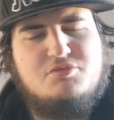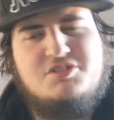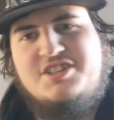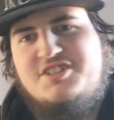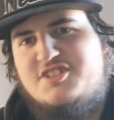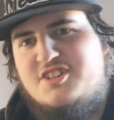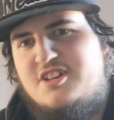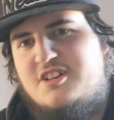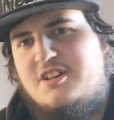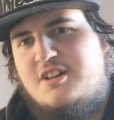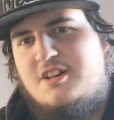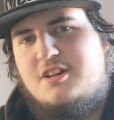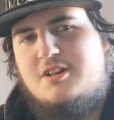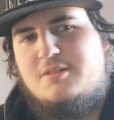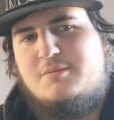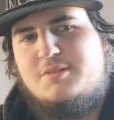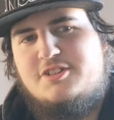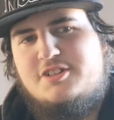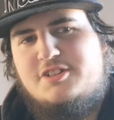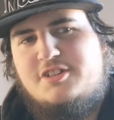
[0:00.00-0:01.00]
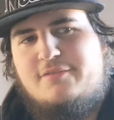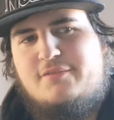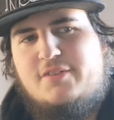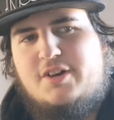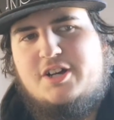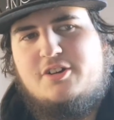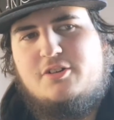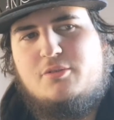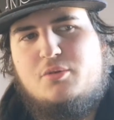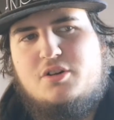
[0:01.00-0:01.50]
dizzy. And then the
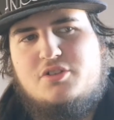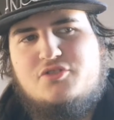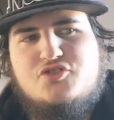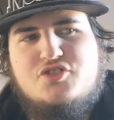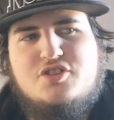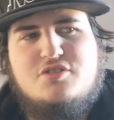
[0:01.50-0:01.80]
final one,